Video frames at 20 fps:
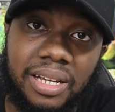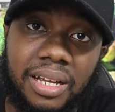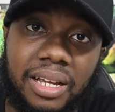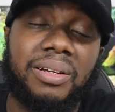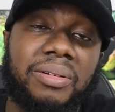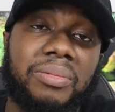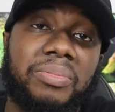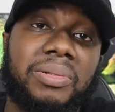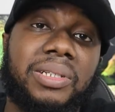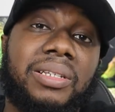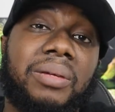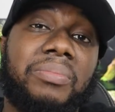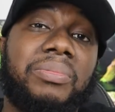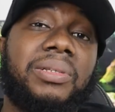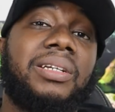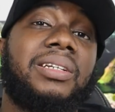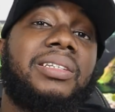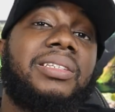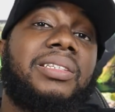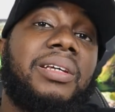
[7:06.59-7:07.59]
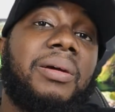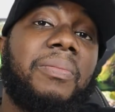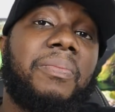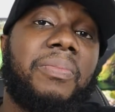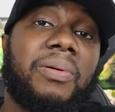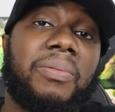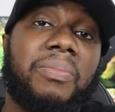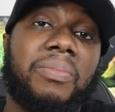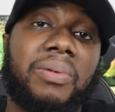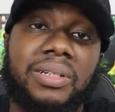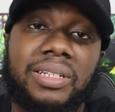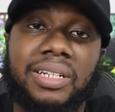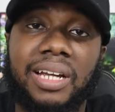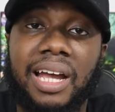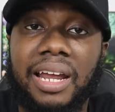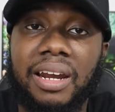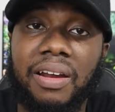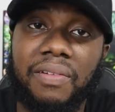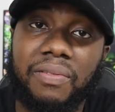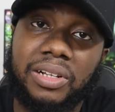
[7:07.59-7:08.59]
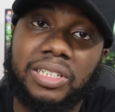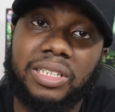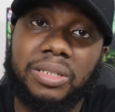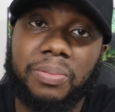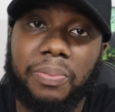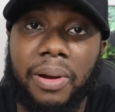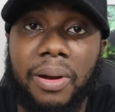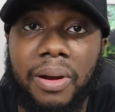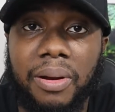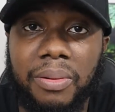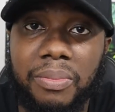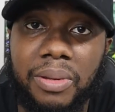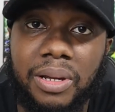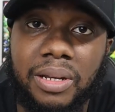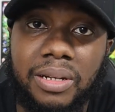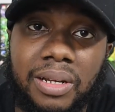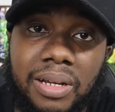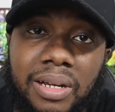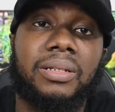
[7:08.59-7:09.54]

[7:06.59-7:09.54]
it could be something simple, but kind of experiment.